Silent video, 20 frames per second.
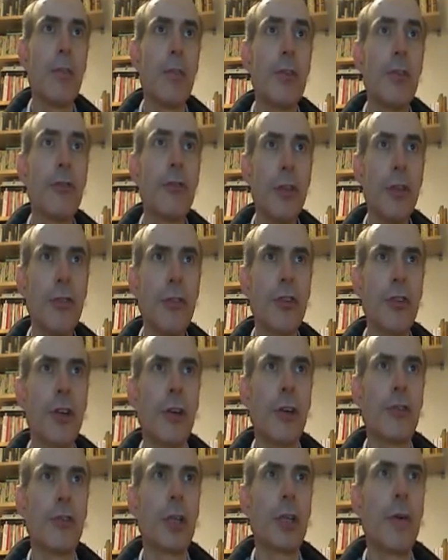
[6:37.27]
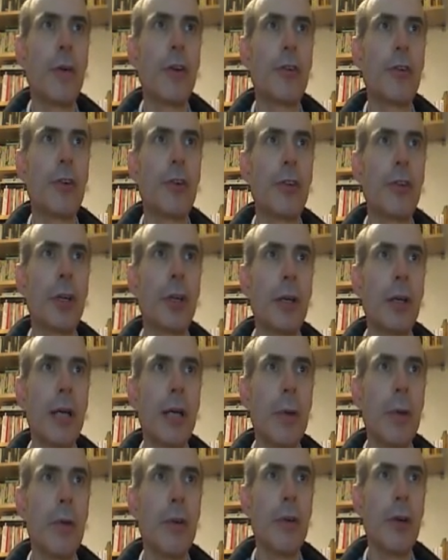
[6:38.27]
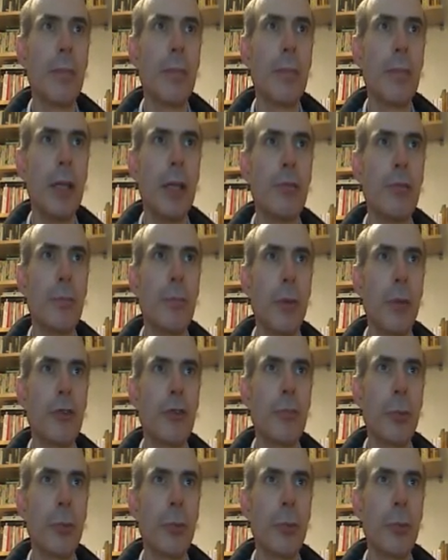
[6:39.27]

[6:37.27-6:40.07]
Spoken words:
The discharge characteristic, however, is much